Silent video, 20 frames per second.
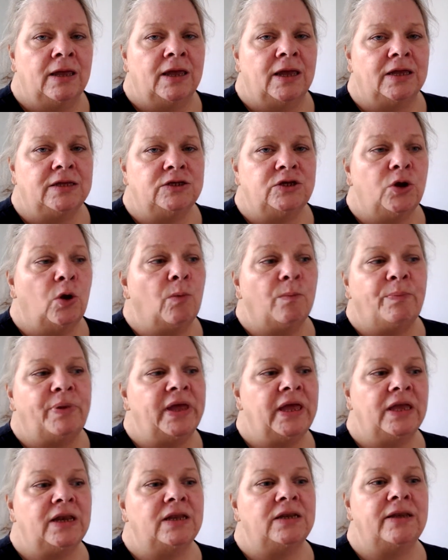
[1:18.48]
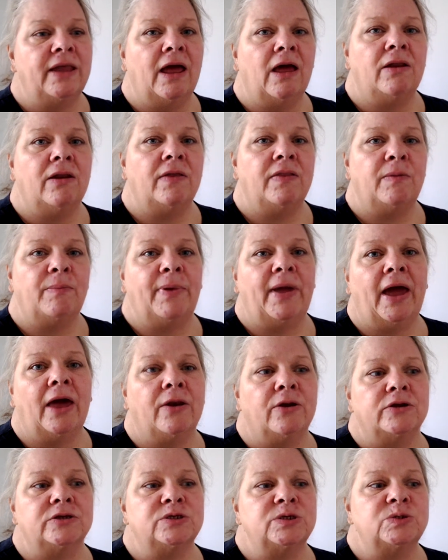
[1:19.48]
and you don't pin it down on the
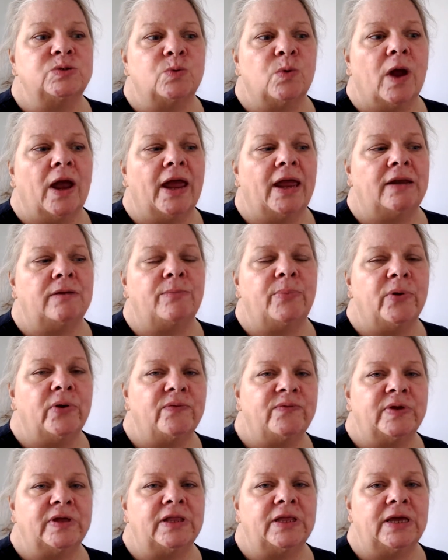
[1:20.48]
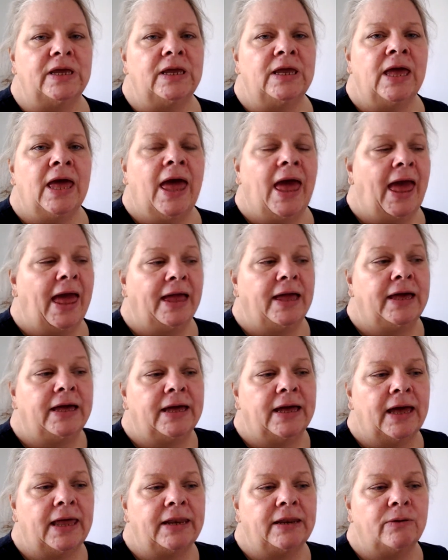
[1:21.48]
pattern just right and perfectly and
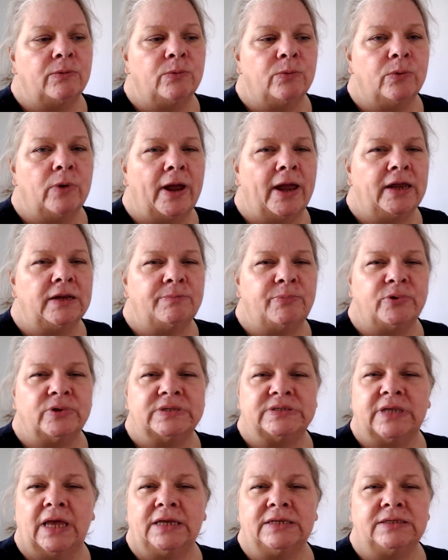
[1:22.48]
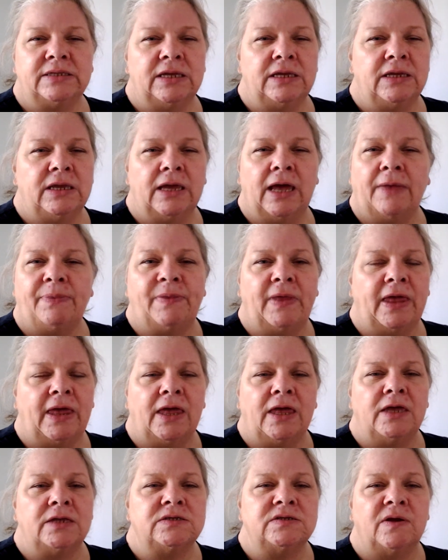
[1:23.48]
cut it right precisely at the
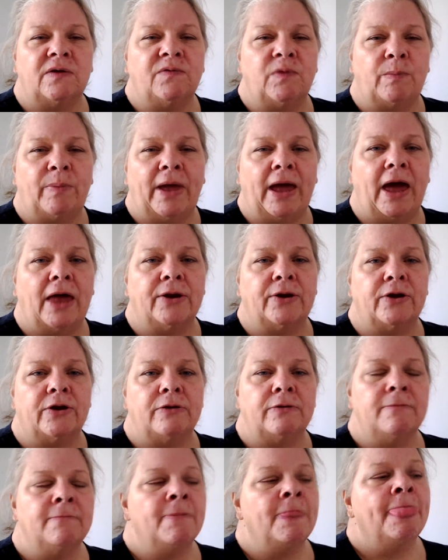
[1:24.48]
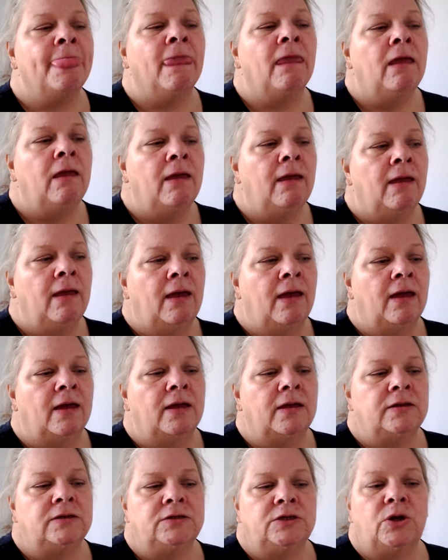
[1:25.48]
edge of the pattern,
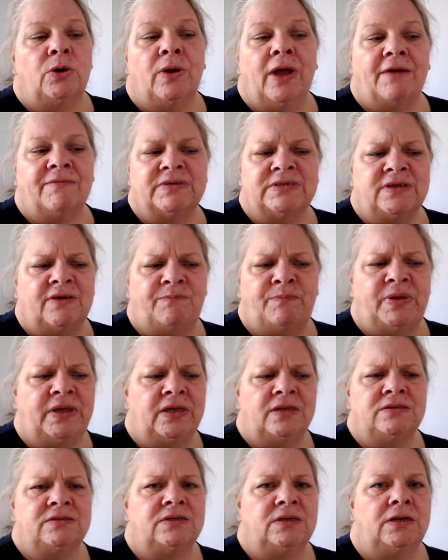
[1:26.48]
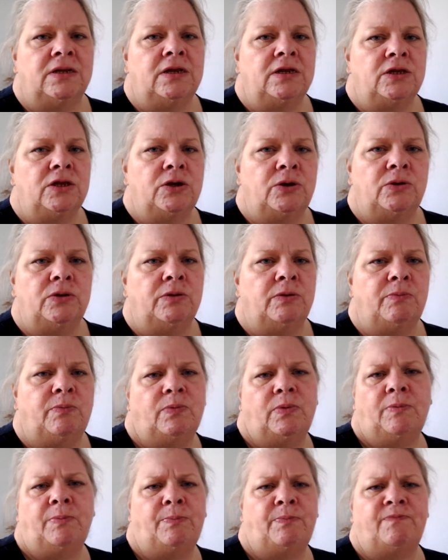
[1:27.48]
and you don't have enough pins in it,
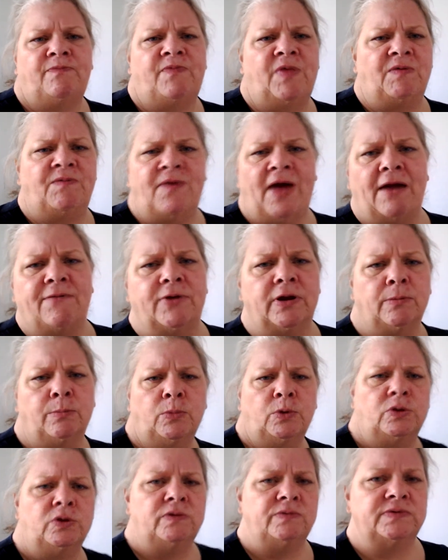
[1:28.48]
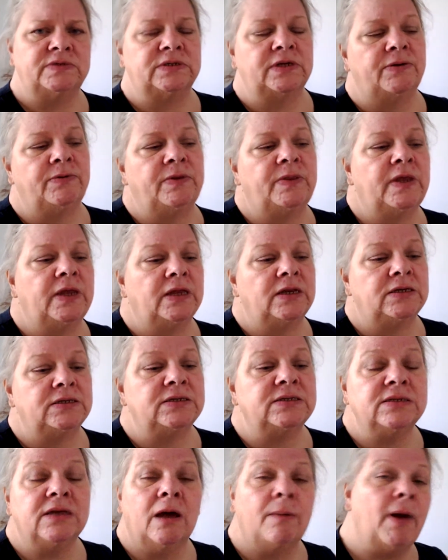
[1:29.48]
the fabric moves and everything, and it
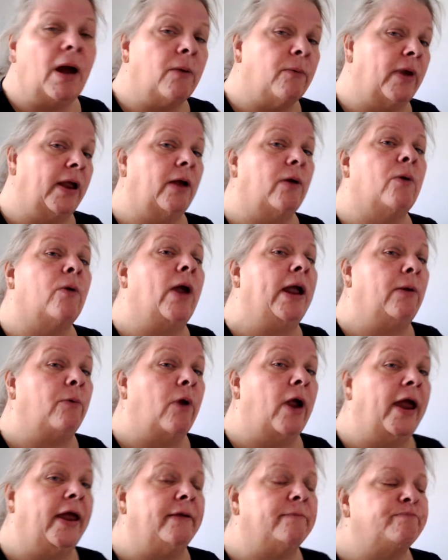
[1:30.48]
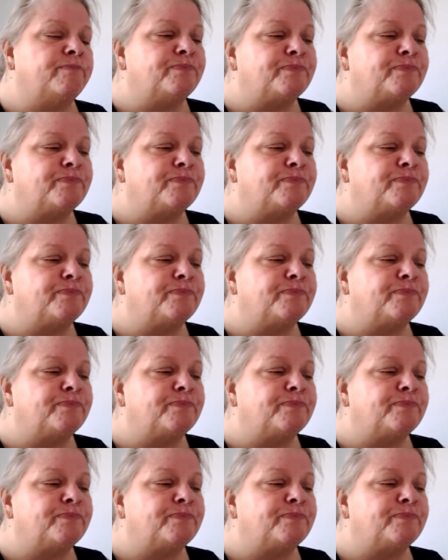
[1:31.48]
doesn't come out quite right.